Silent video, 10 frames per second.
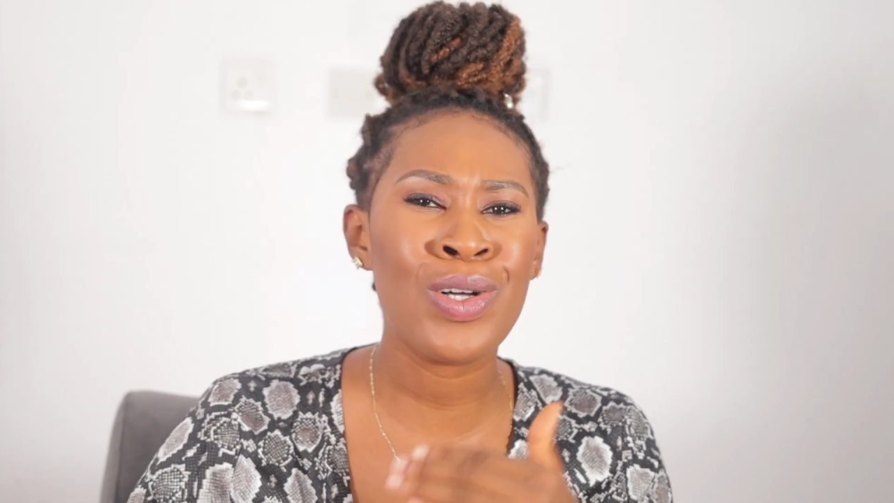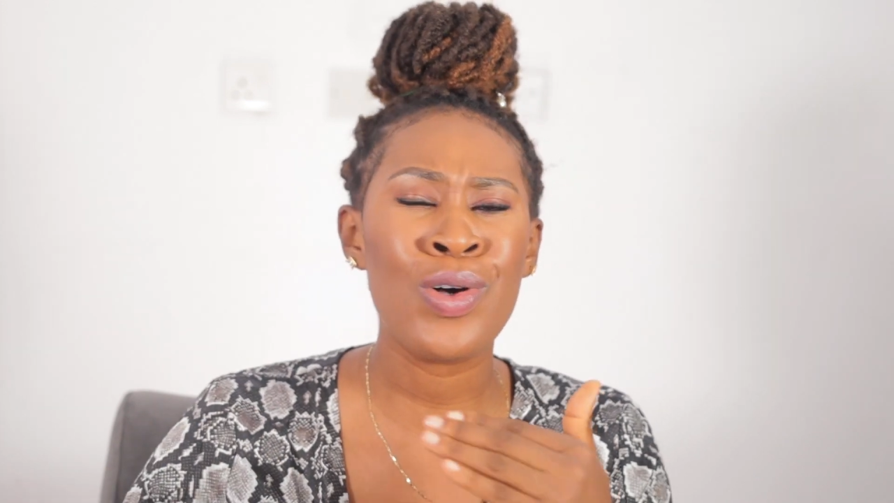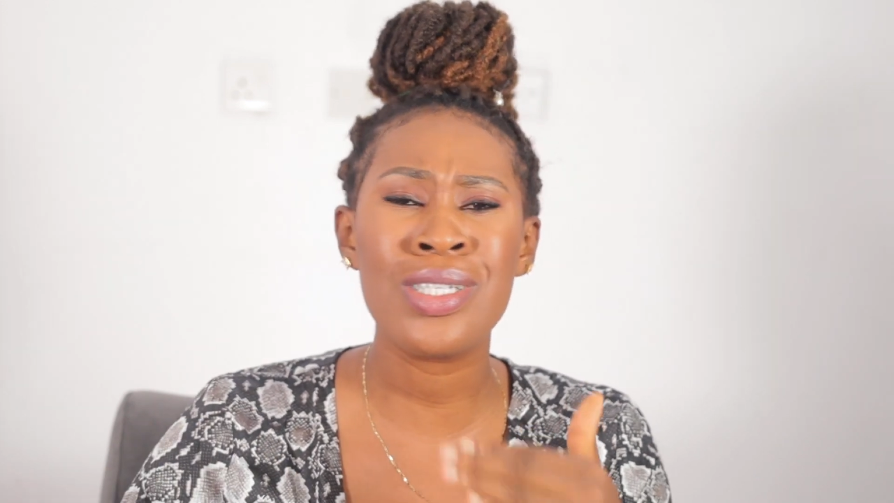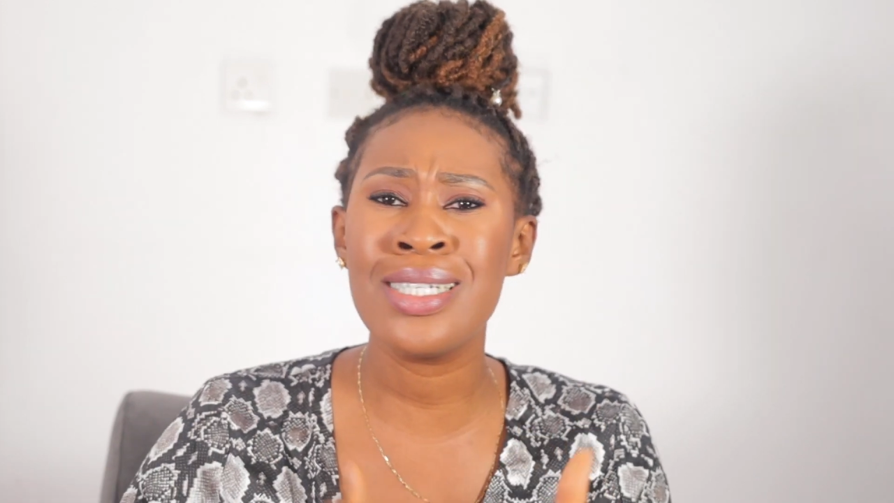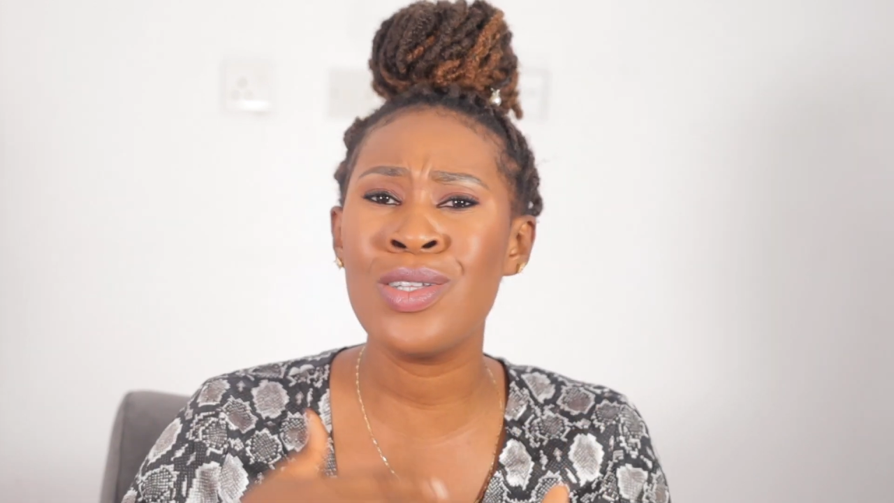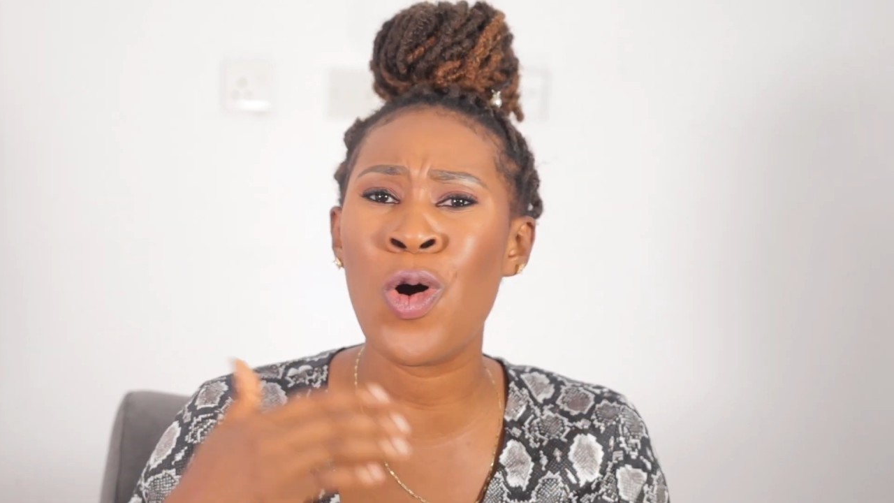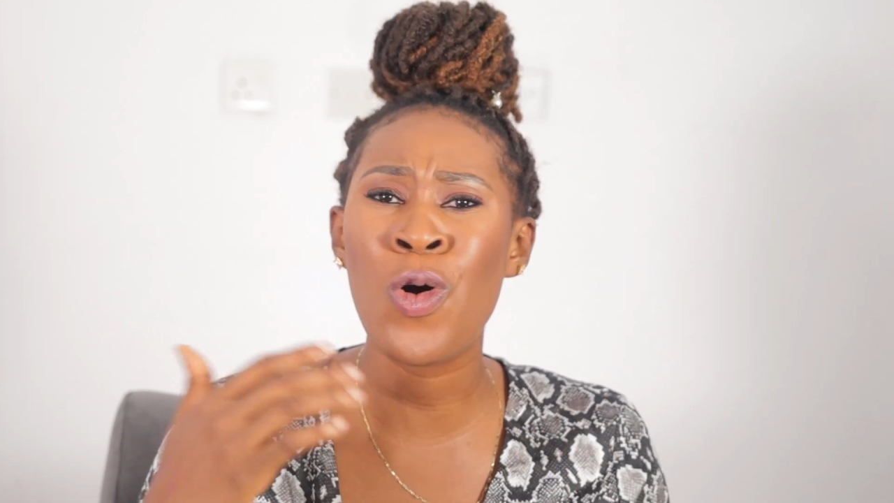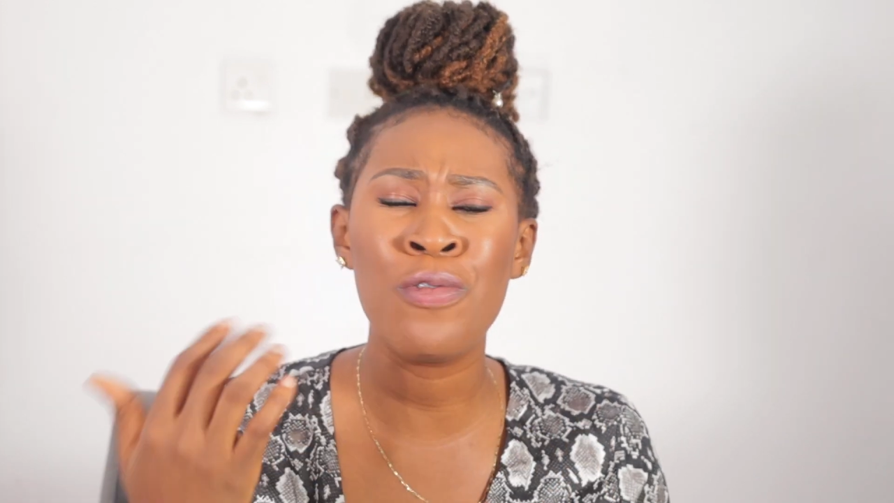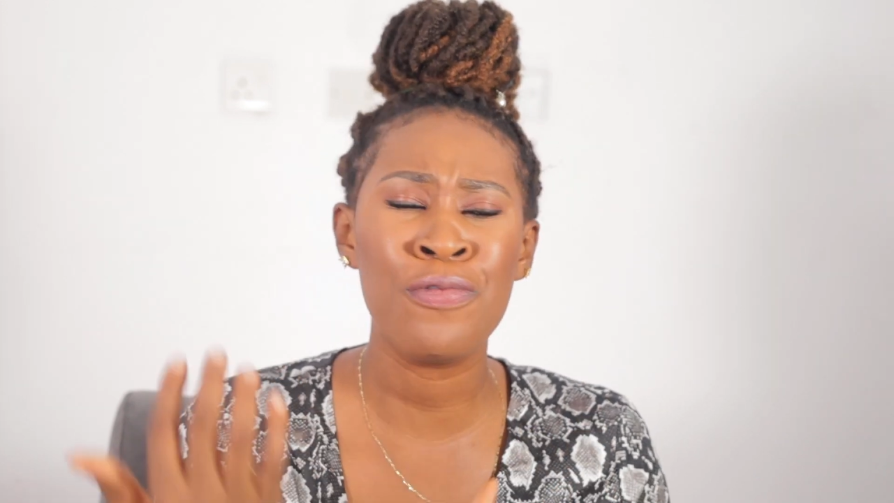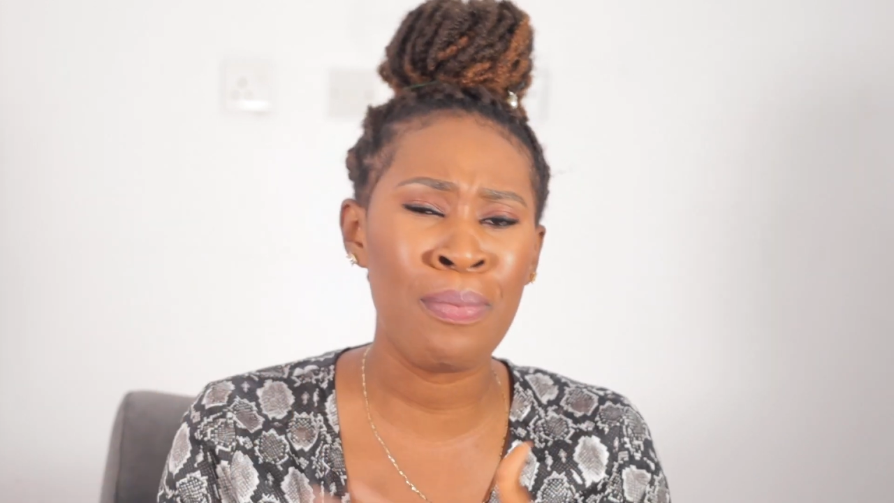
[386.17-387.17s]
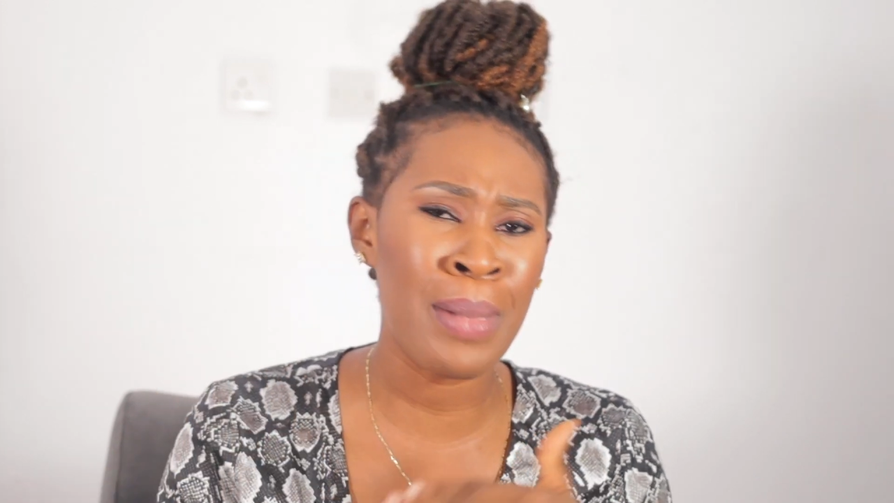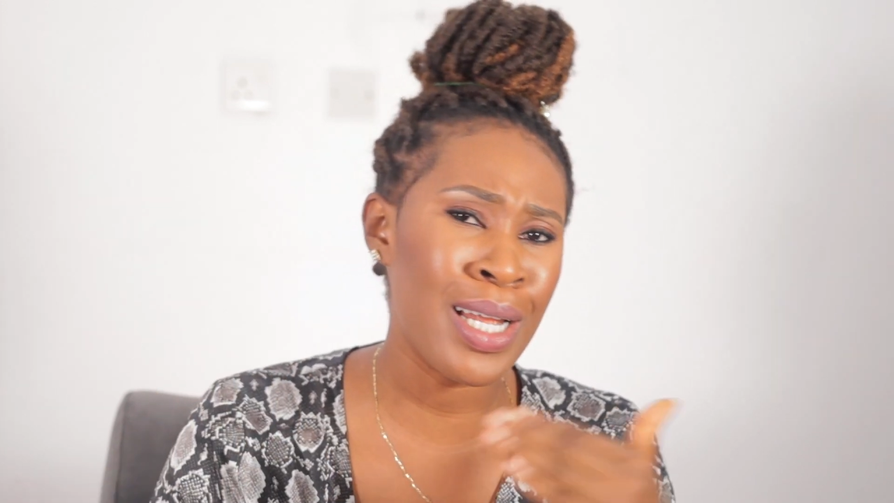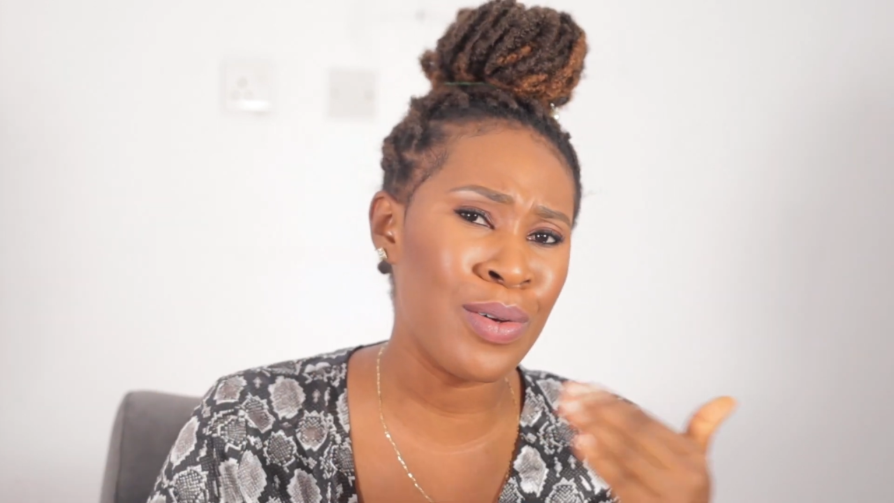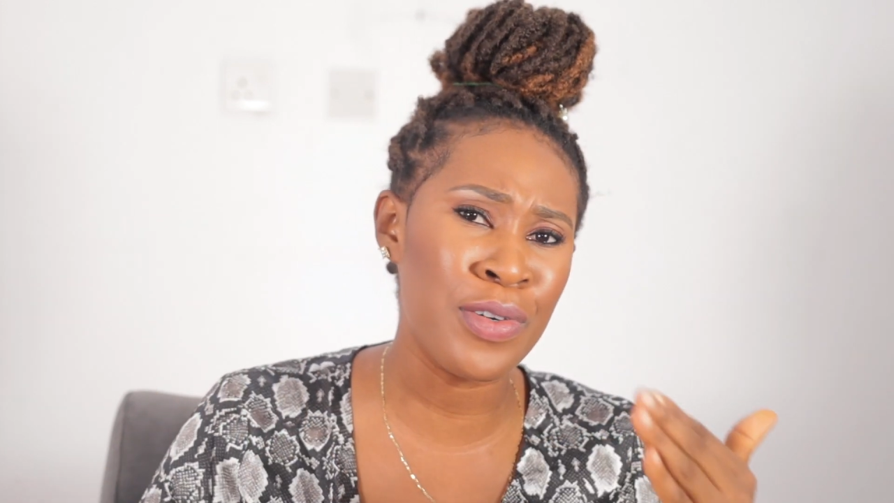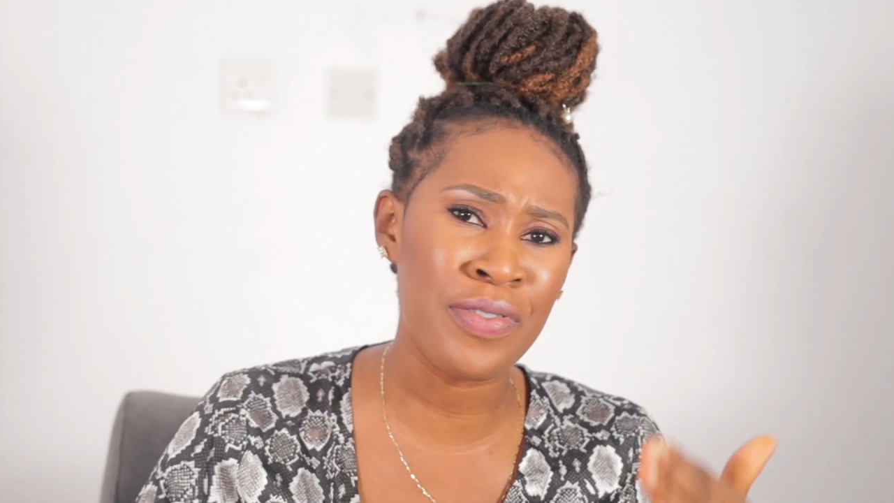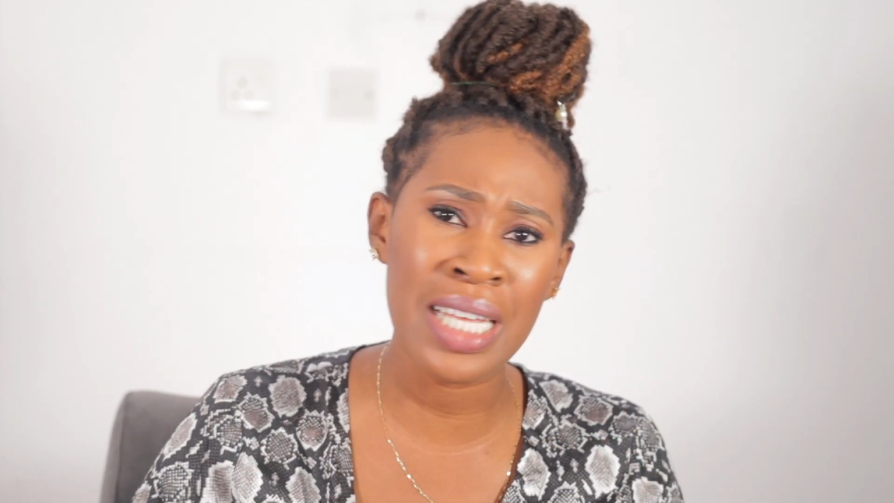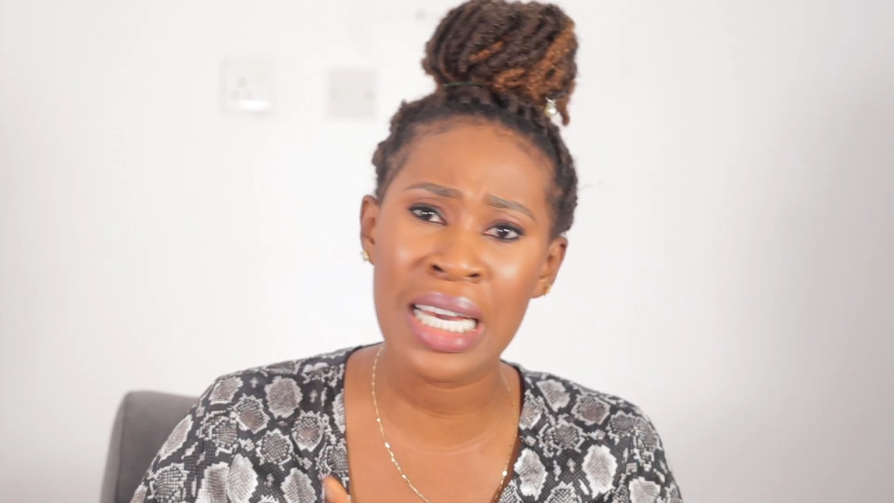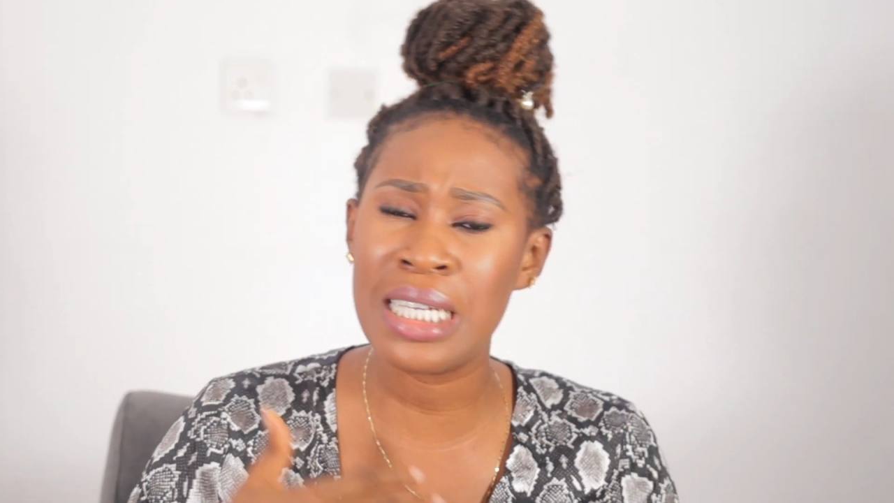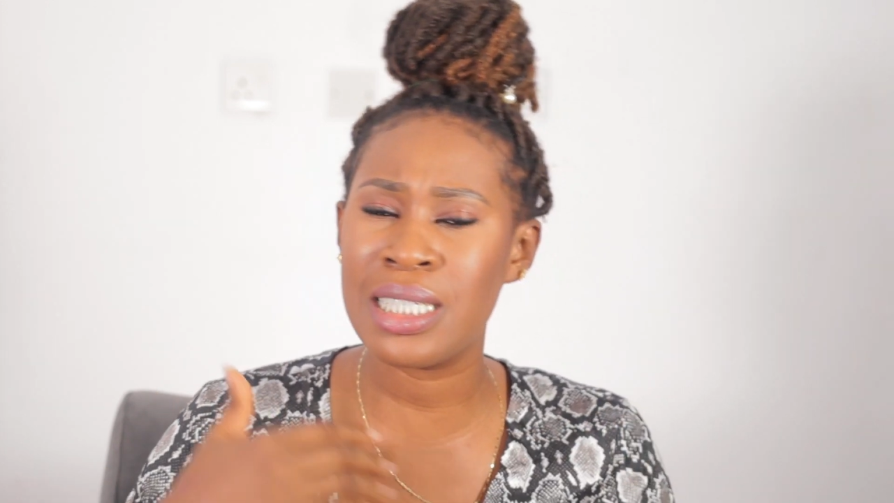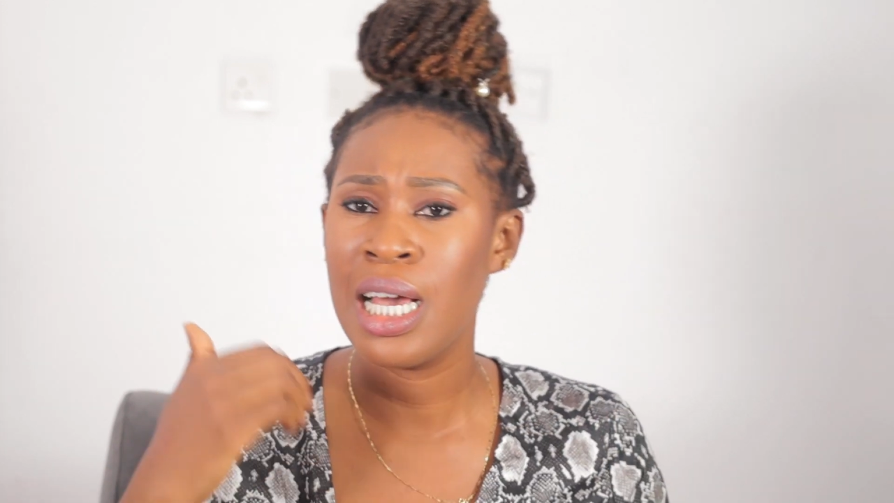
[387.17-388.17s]
causing all manner of
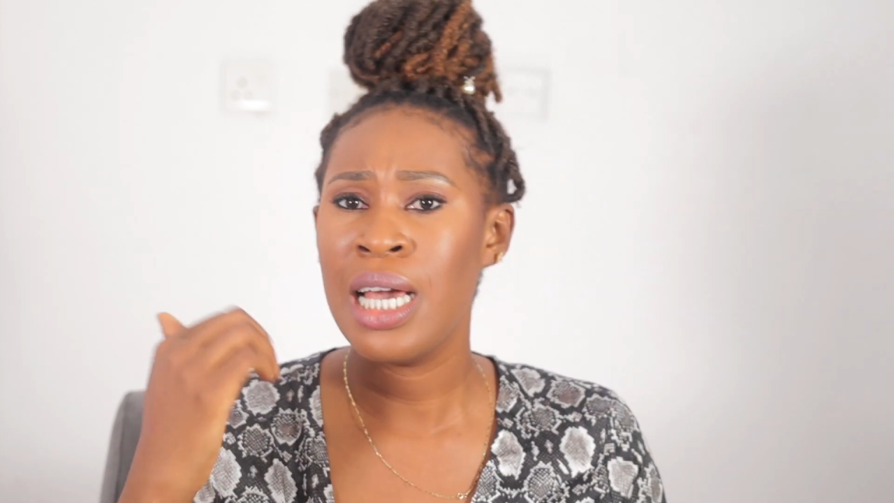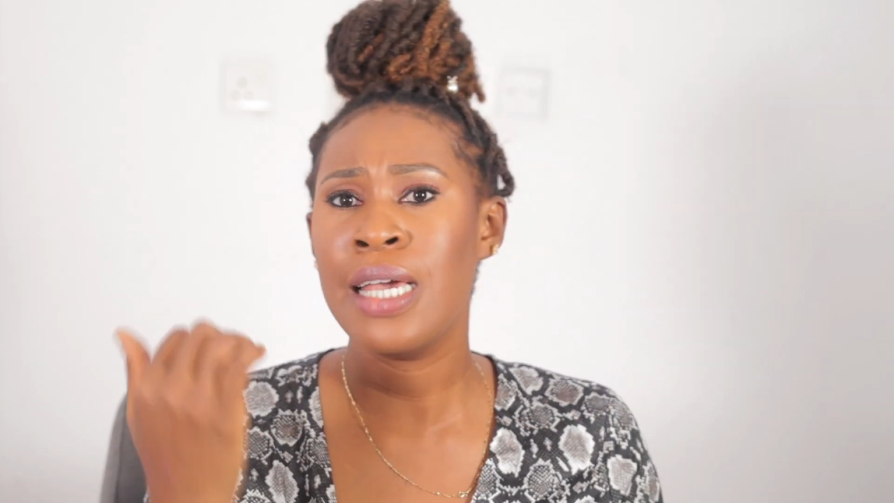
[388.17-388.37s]
things,